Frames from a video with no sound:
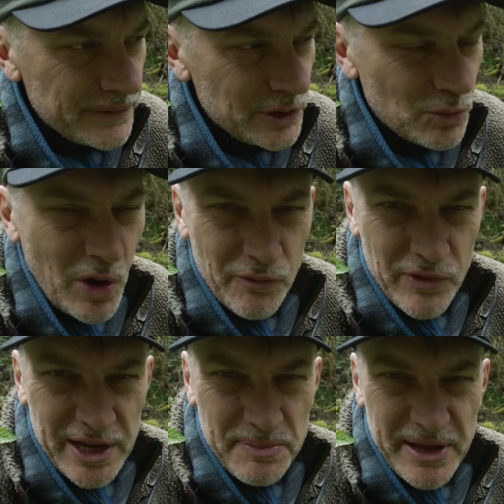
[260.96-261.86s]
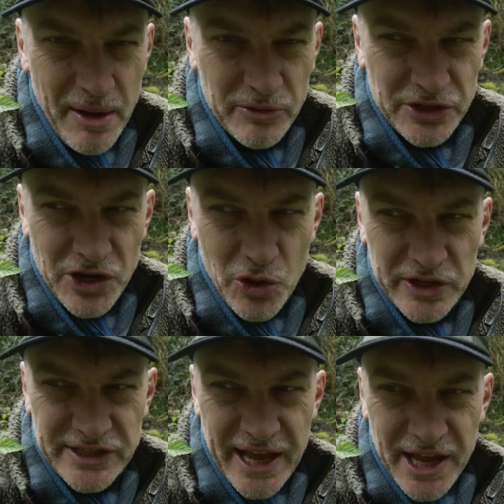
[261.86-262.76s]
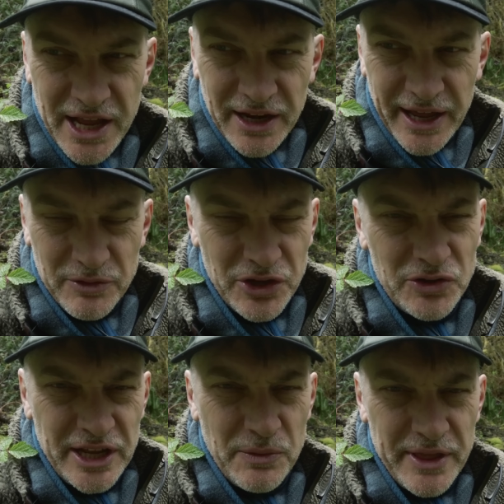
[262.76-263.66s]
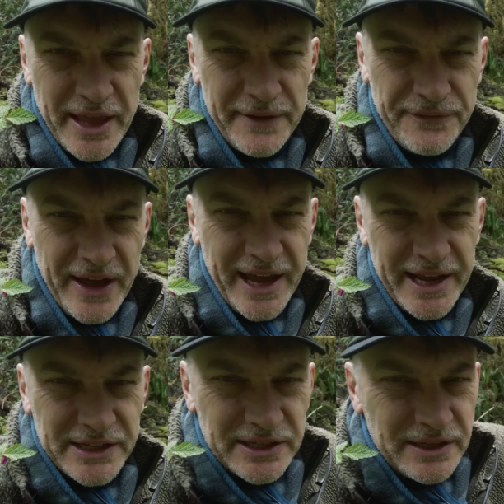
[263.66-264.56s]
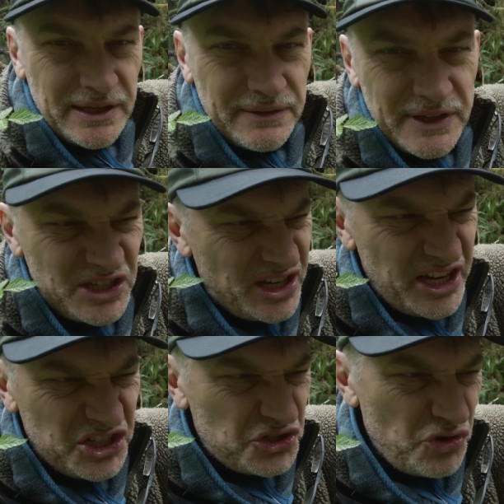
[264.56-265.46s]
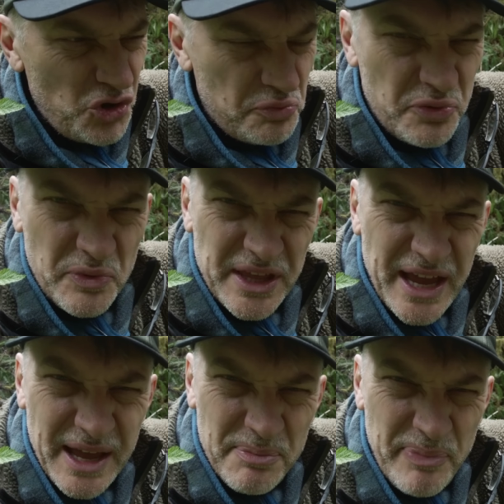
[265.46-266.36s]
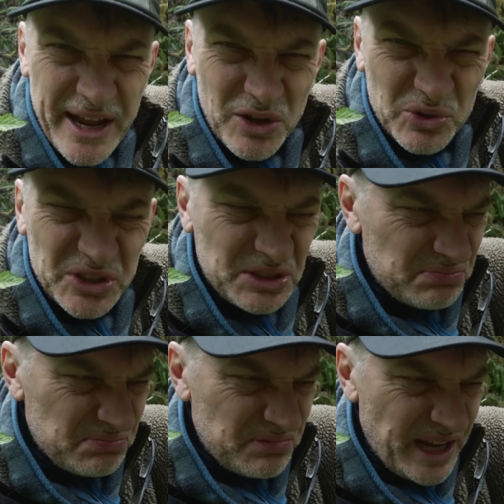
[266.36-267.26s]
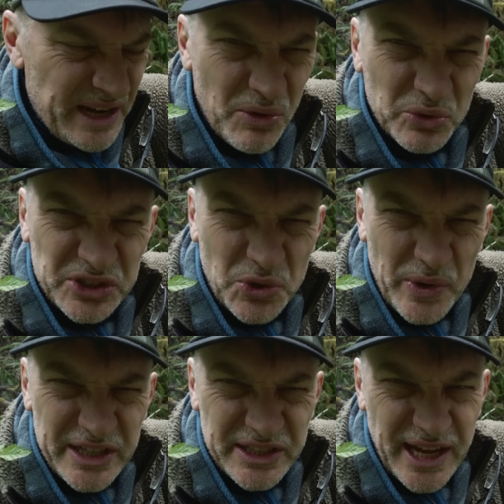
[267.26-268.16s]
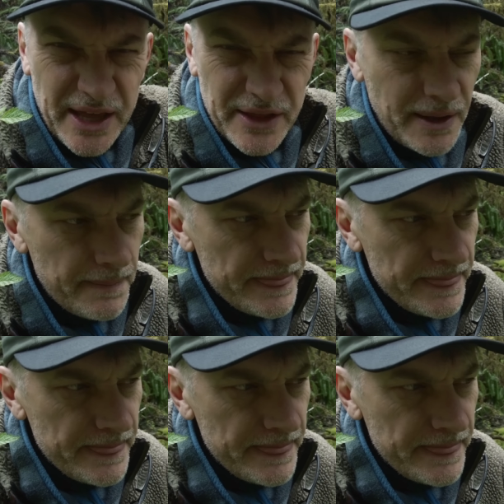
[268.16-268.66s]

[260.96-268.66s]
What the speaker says: you won't really be able to notice that. Like usually when they fade, they just kind of droop with their petals kind of all squeezed together,